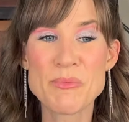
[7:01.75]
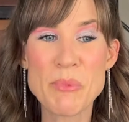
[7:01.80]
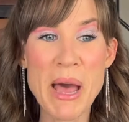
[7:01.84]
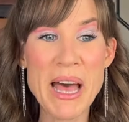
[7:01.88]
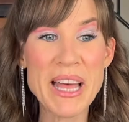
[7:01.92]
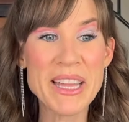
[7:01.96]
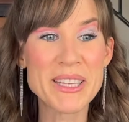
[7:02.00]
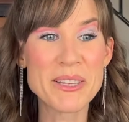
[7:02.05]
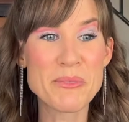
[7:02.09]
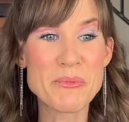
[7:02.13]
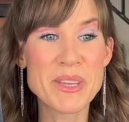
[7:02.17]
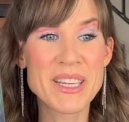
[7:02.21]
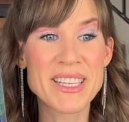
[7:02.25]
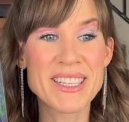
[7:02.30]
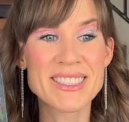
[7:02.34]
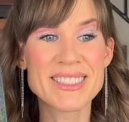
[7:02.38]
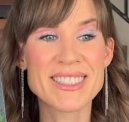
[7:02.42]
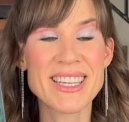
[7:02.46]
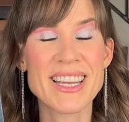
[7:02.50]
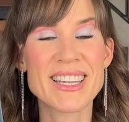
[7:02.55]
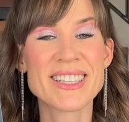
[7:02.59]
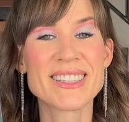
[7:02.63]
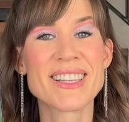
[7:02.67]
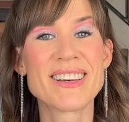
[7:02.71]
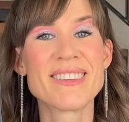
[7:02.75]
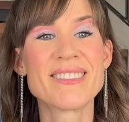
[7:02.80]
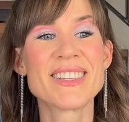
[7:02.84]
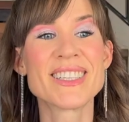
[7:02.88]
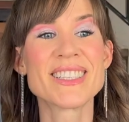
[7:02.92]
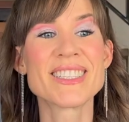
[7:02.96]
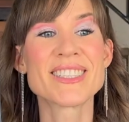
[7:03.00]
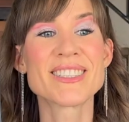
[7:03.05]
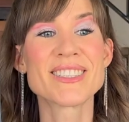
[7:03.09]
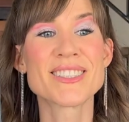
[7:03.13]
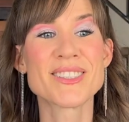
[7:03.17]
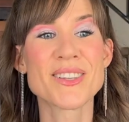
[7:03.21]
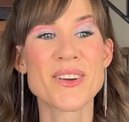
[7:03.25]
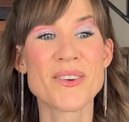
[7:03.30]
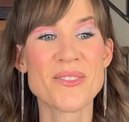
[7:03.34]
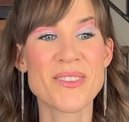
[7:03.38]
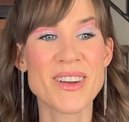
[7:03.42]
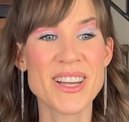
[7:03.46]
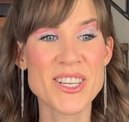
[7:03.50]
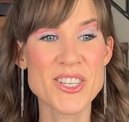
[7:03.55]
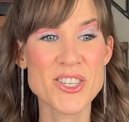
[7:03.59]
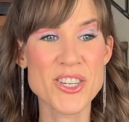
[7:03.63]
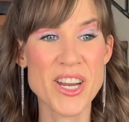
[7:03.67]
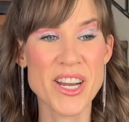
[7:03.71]
palette because I love it so
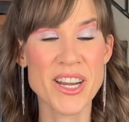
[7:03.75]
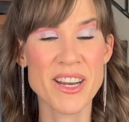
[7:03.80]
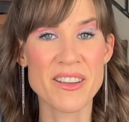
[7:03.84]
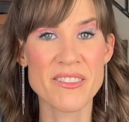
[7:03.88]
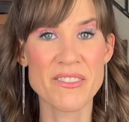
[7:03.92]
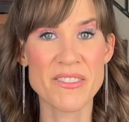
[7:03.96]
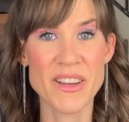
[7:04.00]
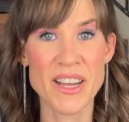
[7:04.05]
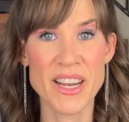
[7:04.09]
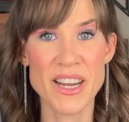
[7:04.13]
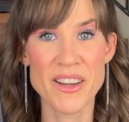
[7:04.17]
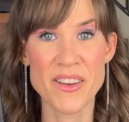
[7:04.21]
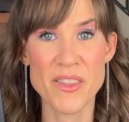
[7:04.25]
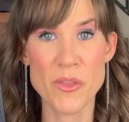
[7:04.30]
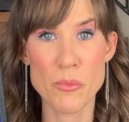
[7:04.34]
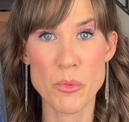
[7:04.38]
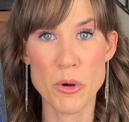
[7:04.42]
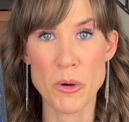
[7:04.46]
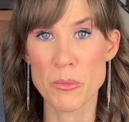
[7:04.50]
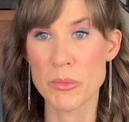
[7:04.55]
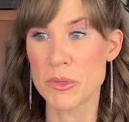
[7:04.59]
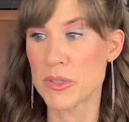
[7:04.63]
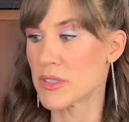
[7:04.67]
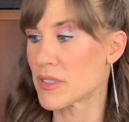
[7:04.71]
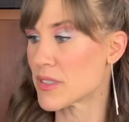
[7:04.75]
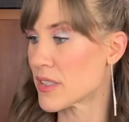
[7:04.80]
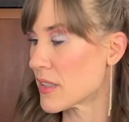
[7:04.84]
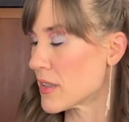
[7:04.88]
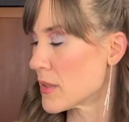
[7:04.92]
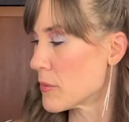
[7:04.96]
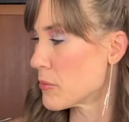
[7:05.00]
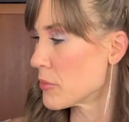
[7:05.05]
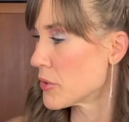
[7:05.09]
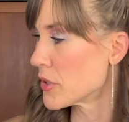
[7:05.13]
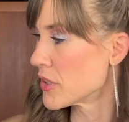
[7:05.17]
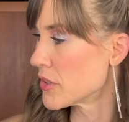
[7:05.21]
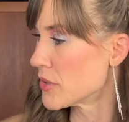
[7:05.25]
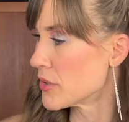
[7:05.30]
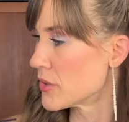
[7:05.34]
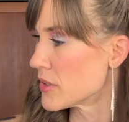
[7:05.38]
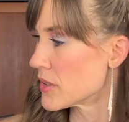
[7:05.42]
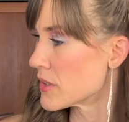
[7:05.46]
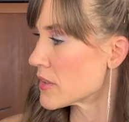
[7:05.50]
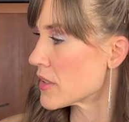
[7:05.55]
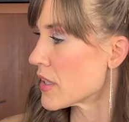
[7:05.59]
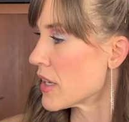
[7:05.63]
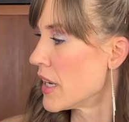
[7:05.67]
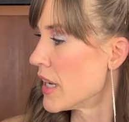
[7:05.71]
much. And I find the purples and the
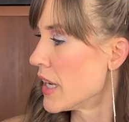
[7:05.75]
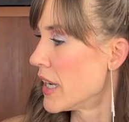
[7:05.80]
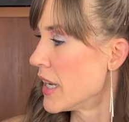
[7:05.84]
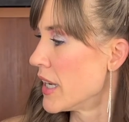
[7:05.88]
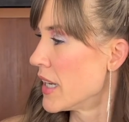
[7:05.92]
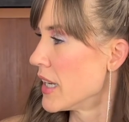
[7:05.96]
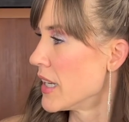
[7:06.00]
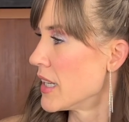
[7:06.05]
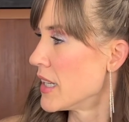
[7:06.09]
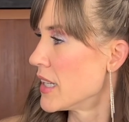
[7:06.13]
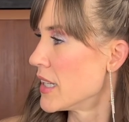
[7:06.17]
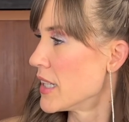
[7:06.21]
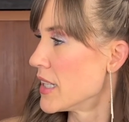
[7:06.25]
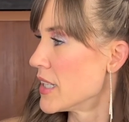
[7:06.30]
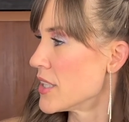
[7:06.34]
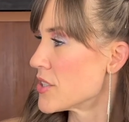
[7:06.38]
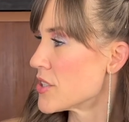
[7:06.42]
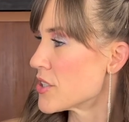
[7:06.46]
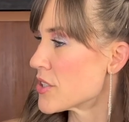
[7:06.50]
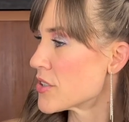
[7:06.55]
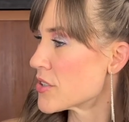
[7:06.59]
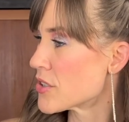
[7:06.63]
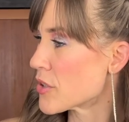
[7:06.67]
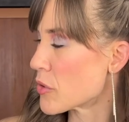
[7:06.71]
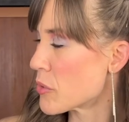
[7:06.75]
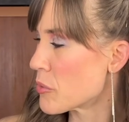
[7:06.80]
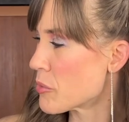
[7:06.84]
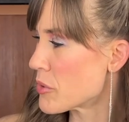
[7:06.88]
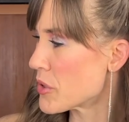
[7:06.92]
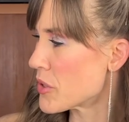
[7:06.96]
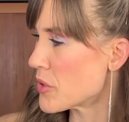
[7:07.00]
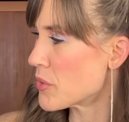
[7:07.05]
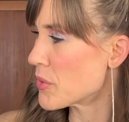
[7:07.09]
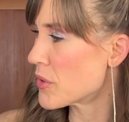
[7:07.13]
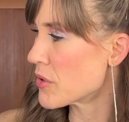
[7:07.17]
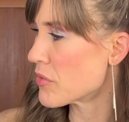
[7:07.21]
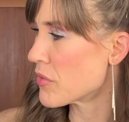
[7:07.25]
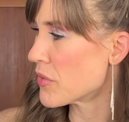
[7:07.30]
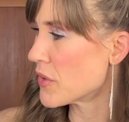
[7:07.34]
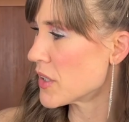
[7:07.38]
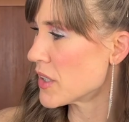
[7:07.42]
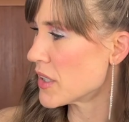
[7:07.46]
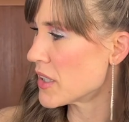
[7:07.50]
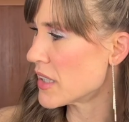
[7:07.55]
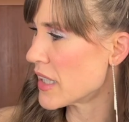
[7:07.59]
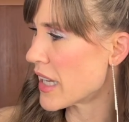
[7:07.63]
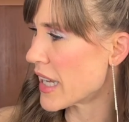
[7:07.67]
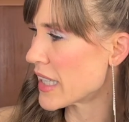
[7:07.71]
blues just so beautiful.
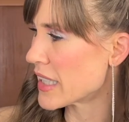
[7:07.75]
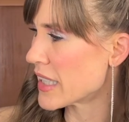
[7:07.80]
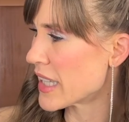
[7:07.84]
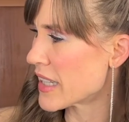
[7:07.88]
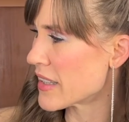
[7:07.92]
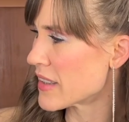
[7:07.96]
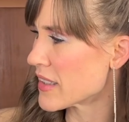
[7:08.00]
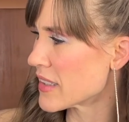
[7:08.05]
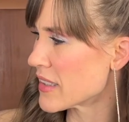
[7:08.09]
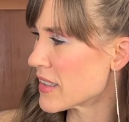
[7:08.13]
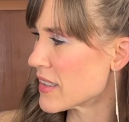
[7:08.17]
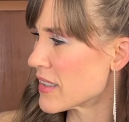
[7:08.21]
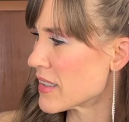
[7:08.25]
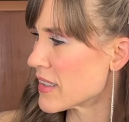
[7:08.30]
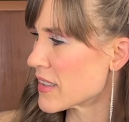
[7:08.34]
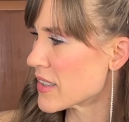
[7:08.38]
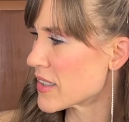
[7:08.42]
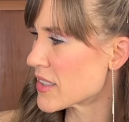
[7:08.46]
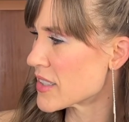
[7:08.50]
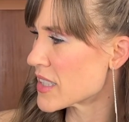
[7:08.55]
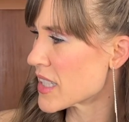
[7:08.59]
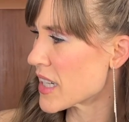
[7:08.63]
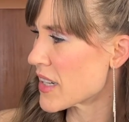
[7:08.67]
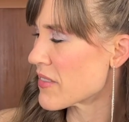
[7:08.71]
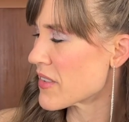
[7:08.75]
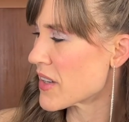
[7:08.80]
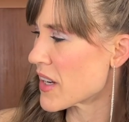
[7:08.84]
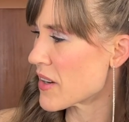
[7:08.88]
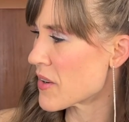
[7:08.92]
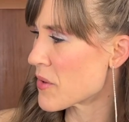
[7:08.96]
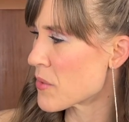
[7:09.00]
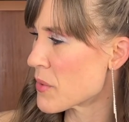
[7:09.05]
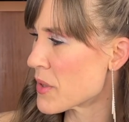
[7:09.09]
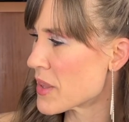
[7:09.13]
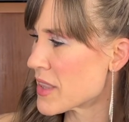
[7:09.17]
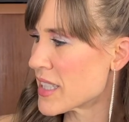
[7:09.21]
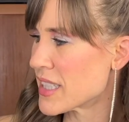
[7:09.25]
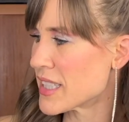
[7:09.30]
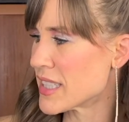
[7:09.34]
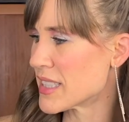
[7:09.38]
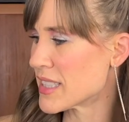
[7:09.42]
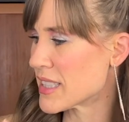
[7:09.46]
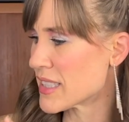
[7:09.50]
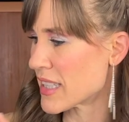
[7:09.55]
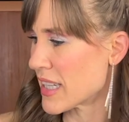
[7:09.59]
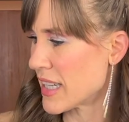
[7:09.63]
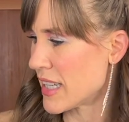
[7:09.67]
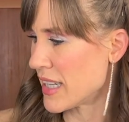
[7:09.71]
I like the looks that I've gotten with
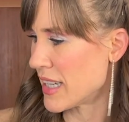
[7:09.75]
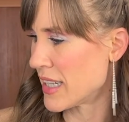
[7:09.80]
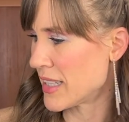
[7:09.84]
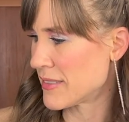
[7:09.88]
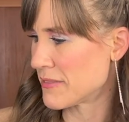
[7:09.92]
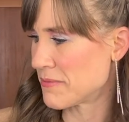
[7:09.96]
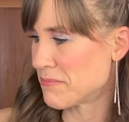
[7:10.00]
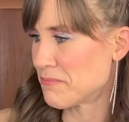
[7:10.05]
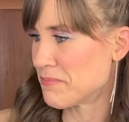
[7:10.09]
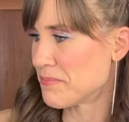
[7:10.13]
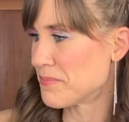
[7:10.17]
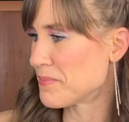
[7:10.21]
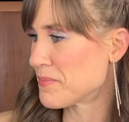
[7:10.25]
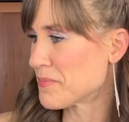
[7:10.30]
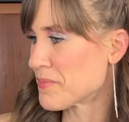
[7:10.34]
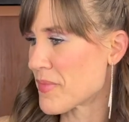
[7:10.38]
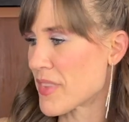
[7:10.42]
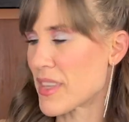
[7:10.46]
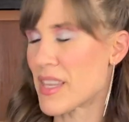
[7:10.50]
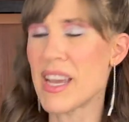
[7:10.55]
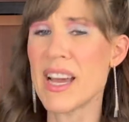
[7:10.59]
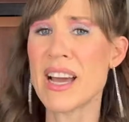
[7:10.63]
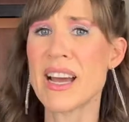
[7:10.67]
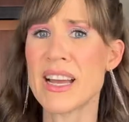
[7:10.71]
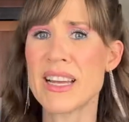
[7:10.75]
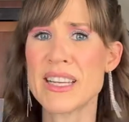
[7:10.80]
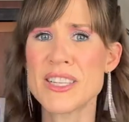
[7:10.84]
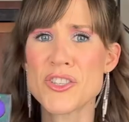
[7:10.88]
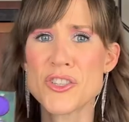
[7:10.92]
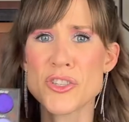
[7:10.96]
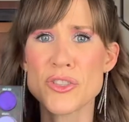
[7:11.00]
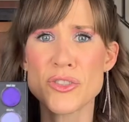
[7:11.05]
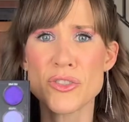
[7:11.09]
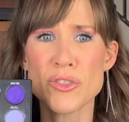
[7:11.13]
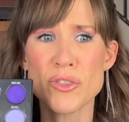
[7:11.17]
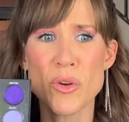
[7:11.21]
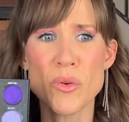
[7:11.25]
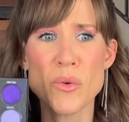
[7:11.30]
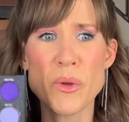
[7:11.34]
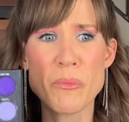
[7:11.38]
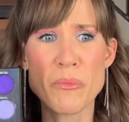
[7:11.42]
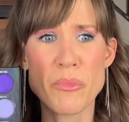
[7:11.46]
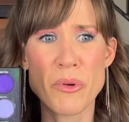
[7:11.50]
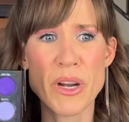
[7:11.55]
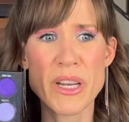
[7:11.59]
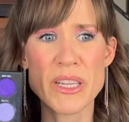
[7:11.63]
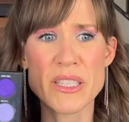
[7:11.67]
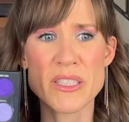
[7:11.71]
this. And yeah, just so
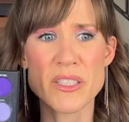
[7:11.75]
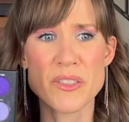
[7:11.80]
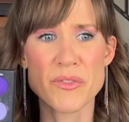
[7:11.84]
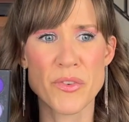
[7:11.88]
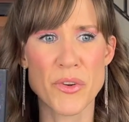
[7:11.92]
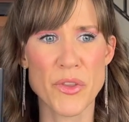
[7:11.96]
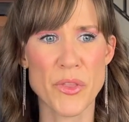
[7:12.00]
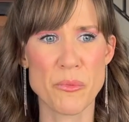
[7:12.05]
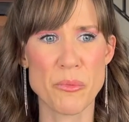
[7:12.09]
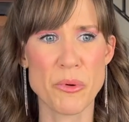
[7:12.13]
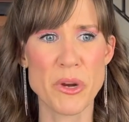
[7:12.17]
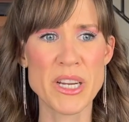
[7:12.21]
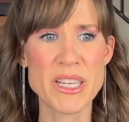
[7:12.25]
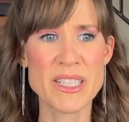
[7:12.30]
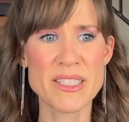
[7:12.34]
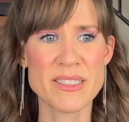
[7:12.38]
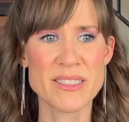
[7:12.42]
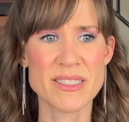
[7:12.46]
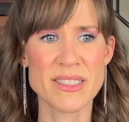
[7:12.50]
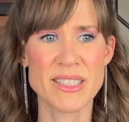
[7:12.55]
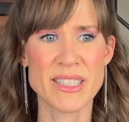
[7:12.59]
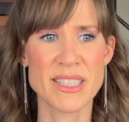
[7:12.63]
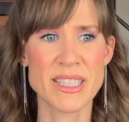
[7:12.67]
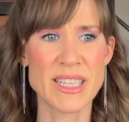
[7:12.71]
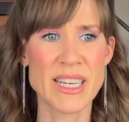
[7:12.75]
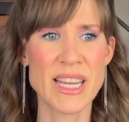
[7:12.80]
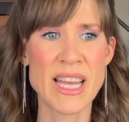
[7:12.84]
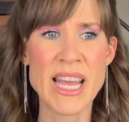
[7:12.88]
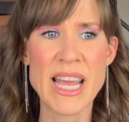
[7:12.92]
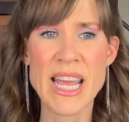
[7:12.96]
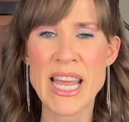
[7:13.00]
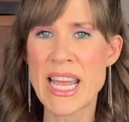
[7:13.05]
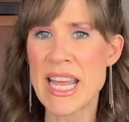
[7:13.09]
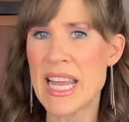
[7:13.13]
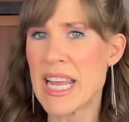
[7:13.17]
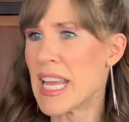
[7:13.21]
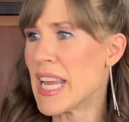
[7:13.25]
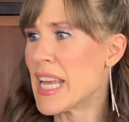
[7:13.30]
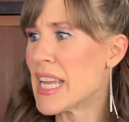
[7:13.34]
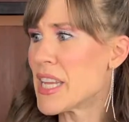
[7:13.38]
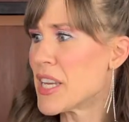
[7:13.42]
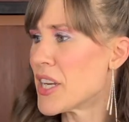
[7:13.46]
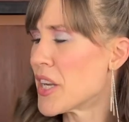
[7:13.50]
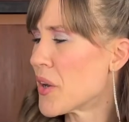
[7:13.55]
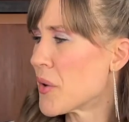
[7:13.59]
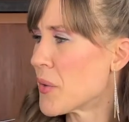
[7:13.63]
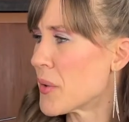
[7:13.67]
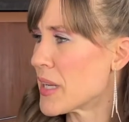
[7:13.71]
impressed for the price. And, you
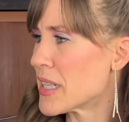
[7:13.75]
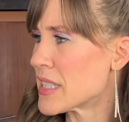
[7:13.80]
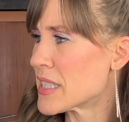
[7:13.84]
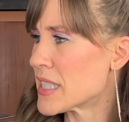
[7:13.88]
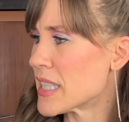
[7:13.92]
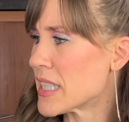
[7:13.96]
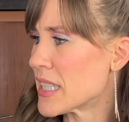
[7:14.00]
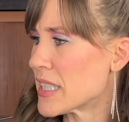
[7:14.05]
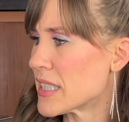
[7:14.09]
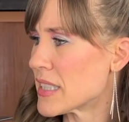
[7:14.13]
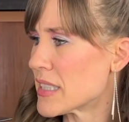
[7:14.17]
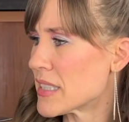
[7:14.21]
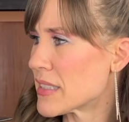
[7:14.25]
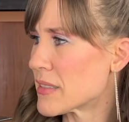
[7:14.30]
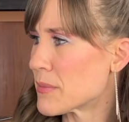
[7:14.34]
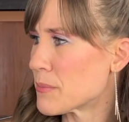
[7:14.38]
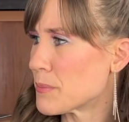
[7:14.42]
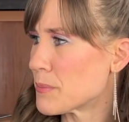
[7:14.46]
know, it's this